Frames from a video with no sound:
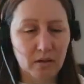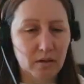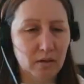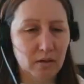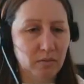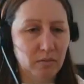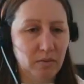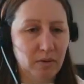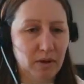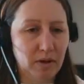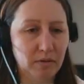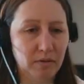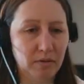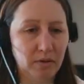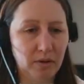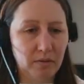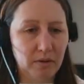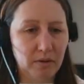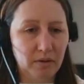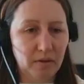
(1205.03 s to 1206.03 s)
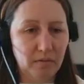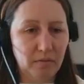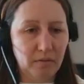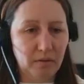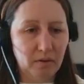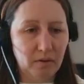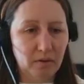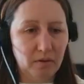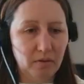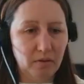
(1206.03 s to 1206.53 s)
We're now going
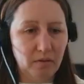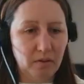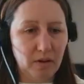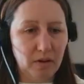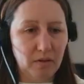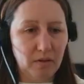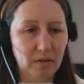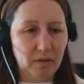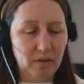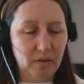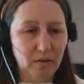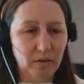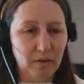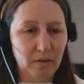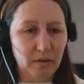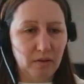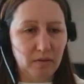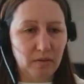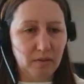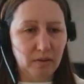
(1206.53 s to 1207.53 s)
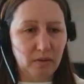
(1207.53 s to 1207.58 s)
through into